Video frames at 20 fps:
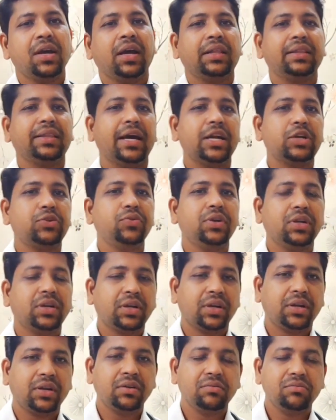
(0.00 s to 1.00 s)
that will
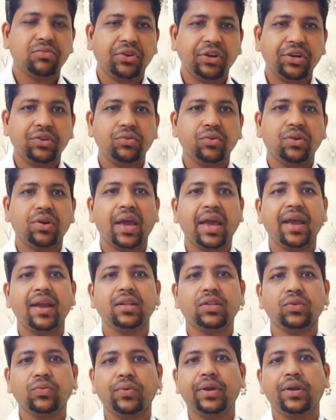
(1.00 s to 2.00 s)
treat your
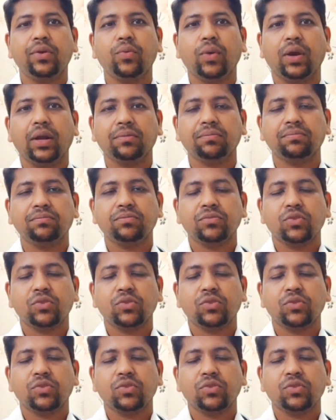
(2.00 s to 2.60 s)
health very well.